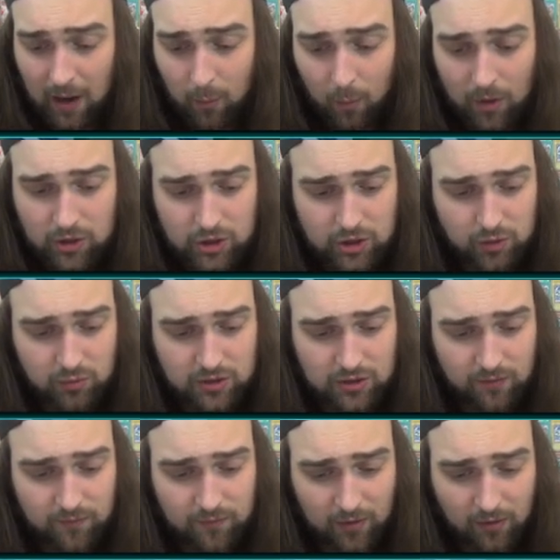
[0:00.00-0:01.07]
I want you
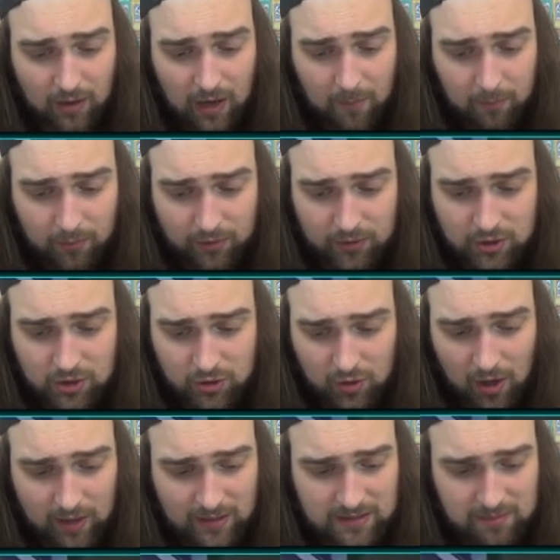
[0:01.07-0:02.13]
to fill it up with the
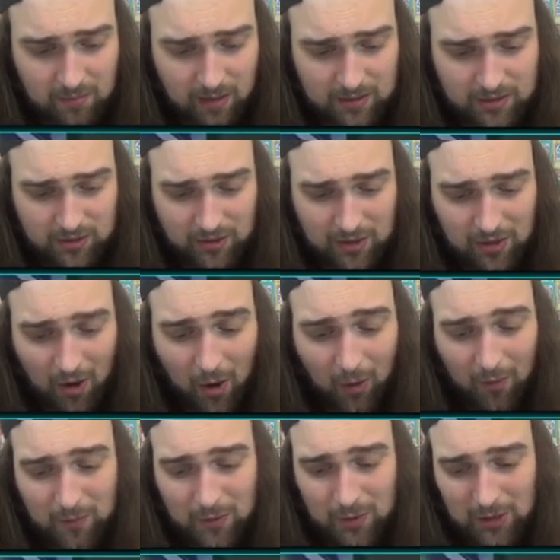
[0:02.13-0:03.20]
strongest monster in
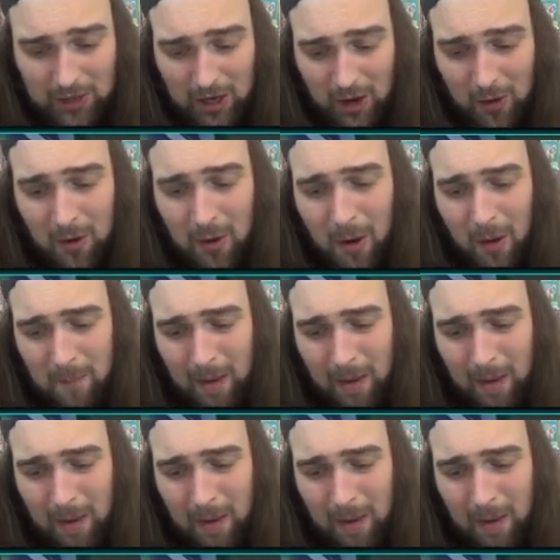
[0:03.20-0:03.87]
all of Yu-Gi-Oh!